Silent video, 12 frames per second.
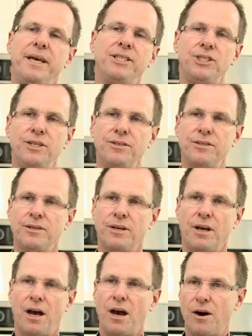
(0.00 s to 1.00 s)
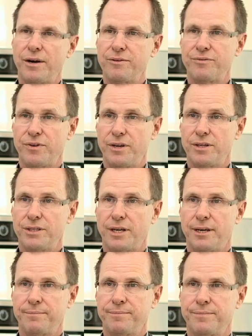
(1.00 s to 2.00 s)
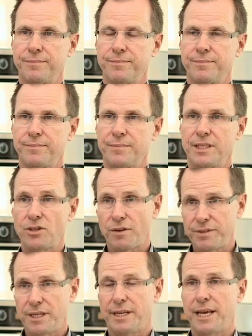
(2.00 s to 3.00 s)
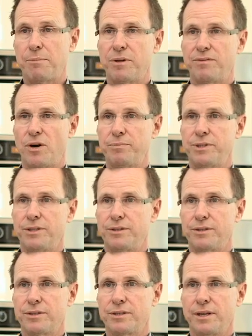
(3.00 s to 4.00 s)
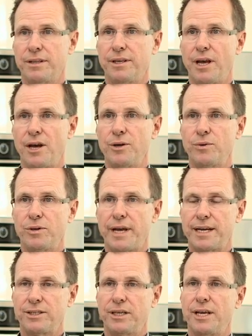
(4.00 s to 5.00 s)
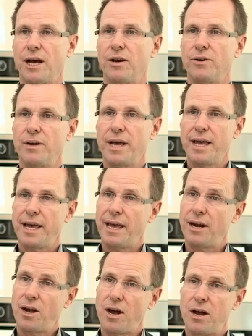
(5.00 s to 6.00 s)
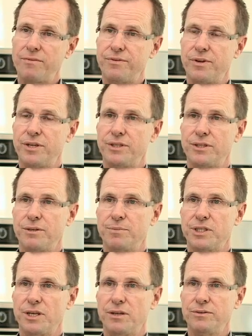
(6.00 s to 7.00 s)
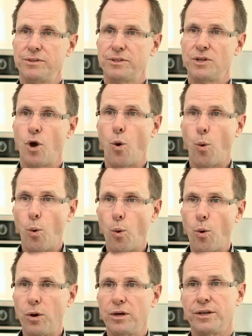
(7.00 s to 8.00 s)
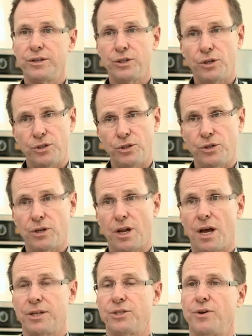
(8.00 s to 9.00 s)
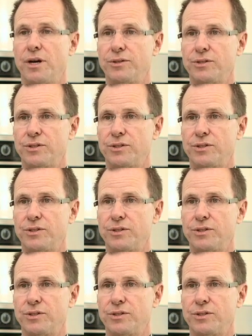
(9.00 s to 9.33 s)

mentioned hiring furniture. There's obviously a couple of options. The owner could actually go and hire furniture themselves, or you could utilise your own